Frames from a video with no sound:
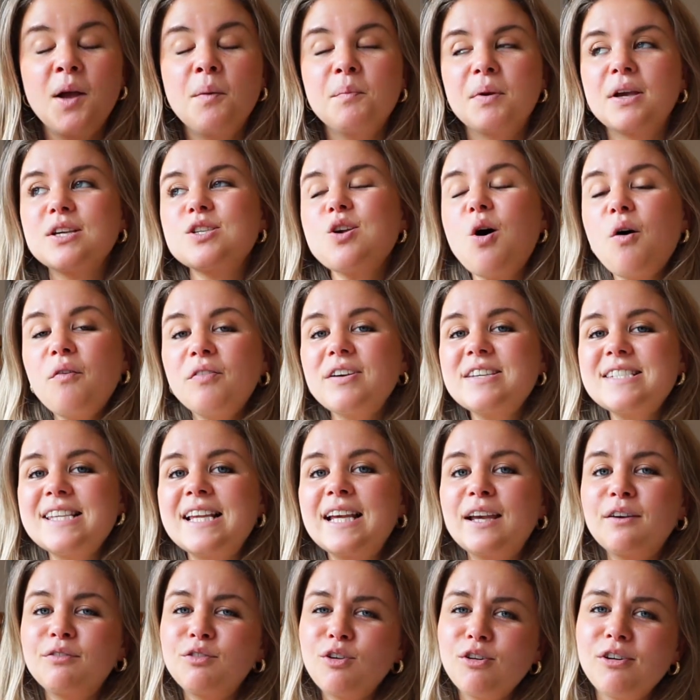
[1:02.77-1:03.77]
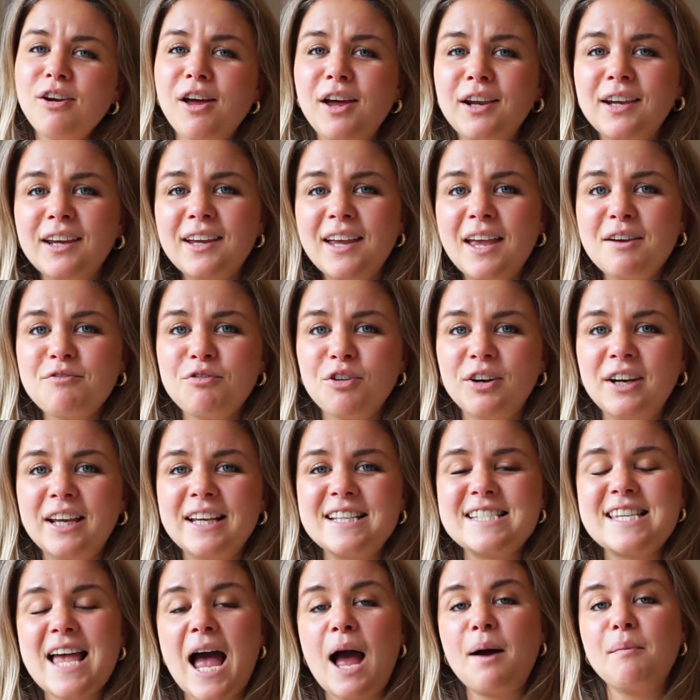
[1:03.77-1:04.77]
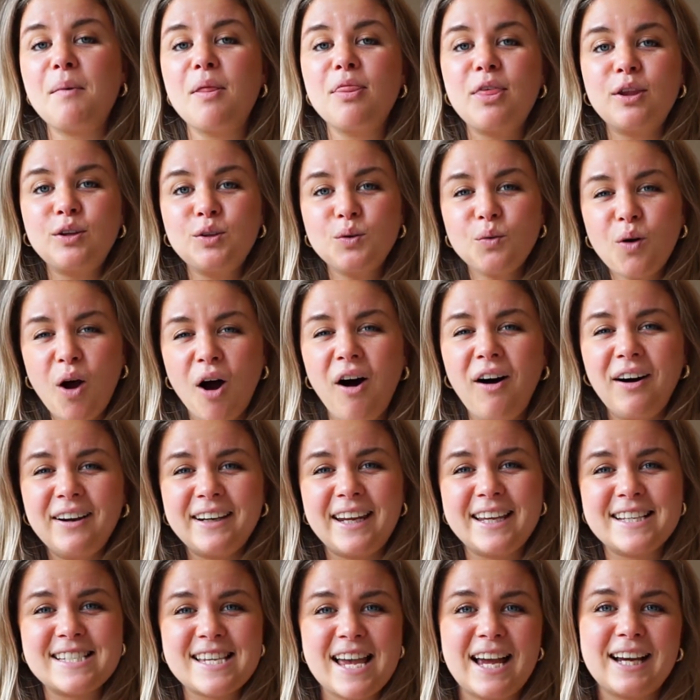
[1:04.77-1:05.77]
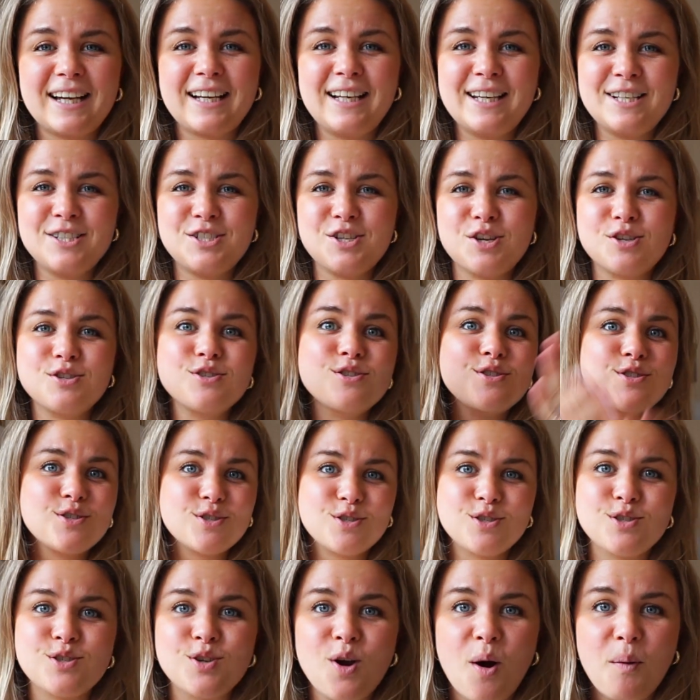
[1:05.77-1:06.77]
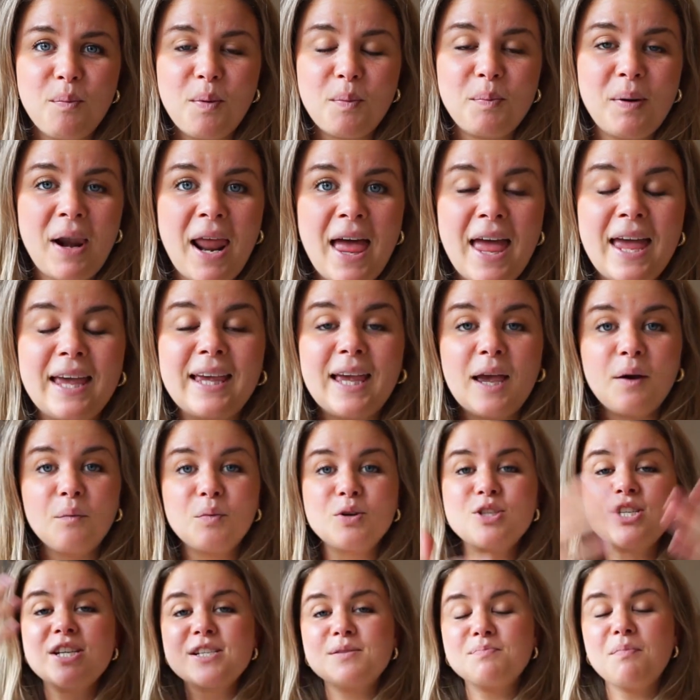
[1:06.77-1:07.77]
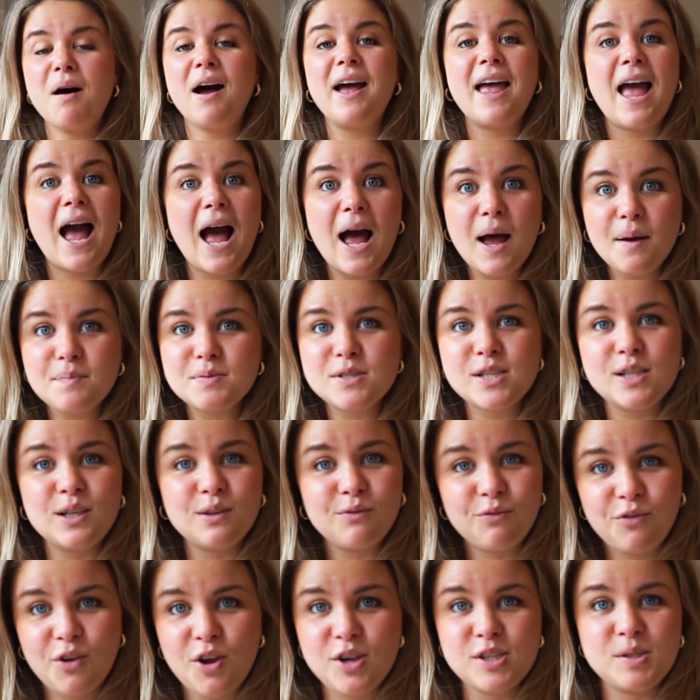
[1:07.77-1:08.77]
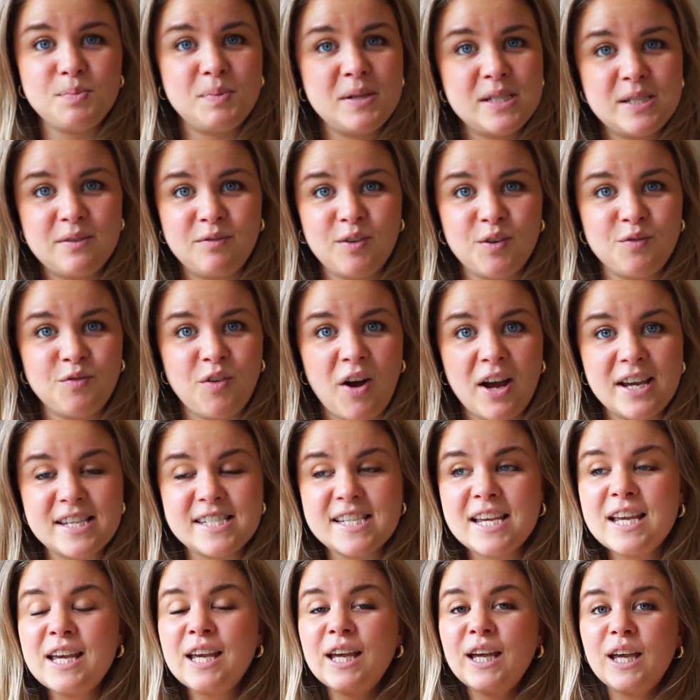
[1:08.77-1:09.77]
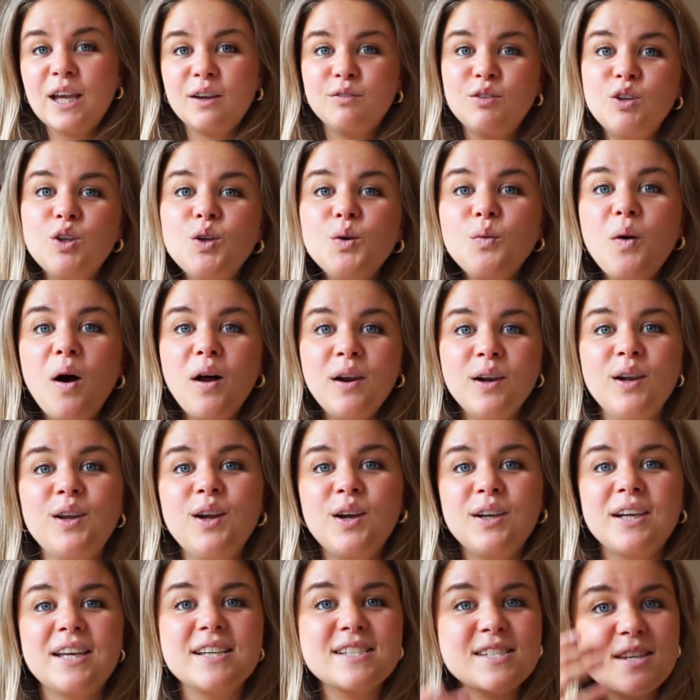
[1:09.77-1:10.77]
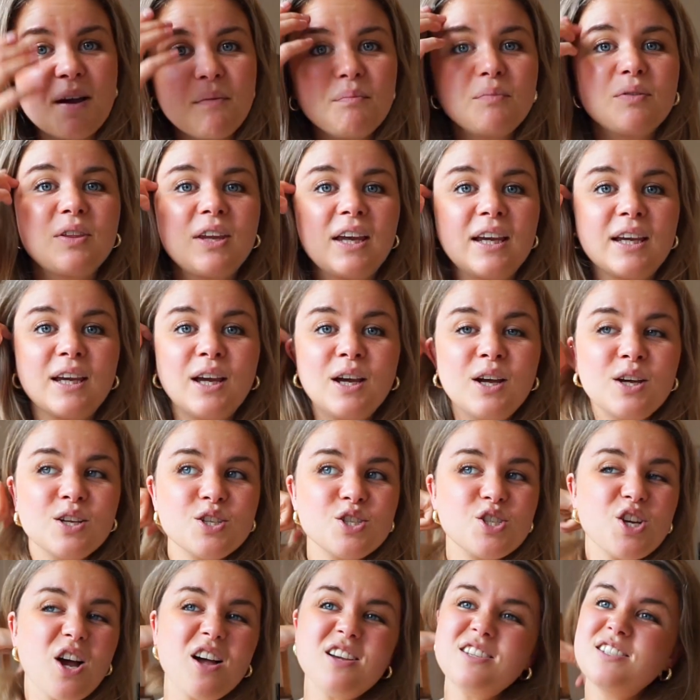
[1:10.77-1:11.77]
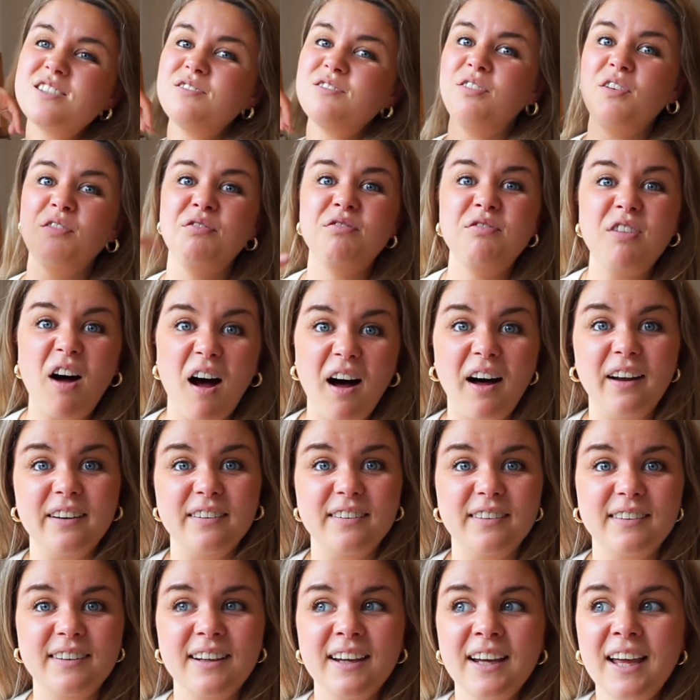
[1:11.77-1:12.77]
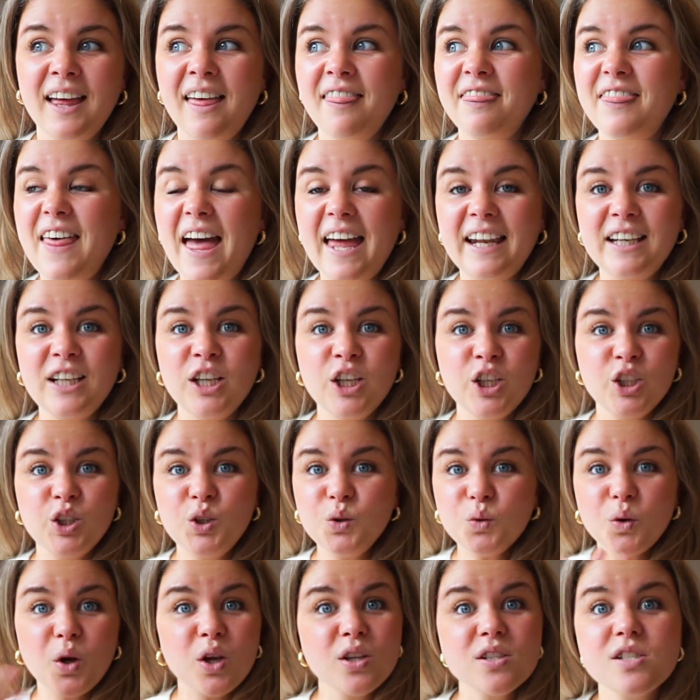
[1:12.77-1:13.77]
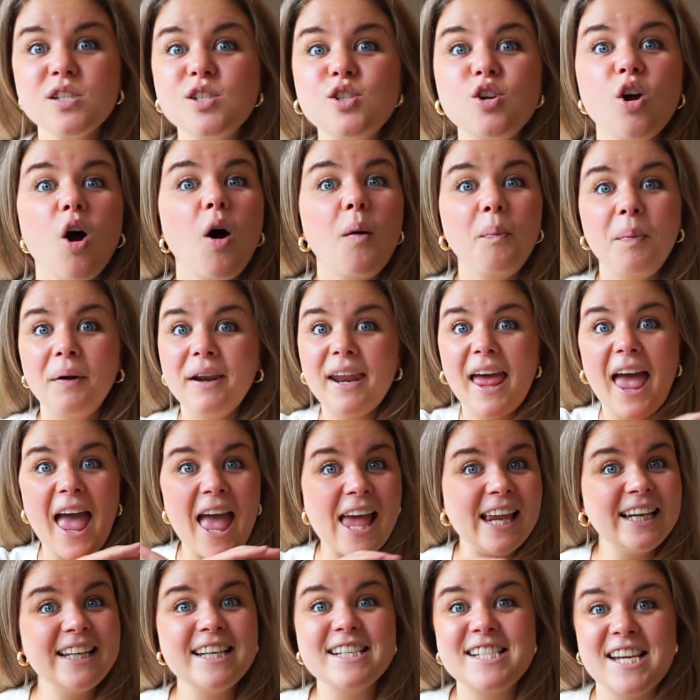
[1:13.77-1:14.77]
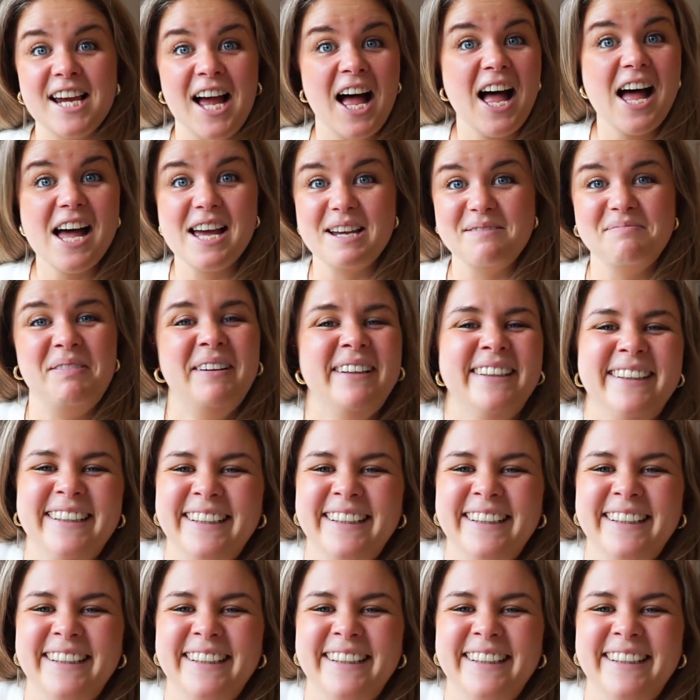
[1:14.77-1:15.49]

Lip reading: Because obviously, if you're learning it for an exam, then you can't exactly just stop playing it, which is my absolute first piece of advice. If you are learning something just for fun, then you can stop at any time.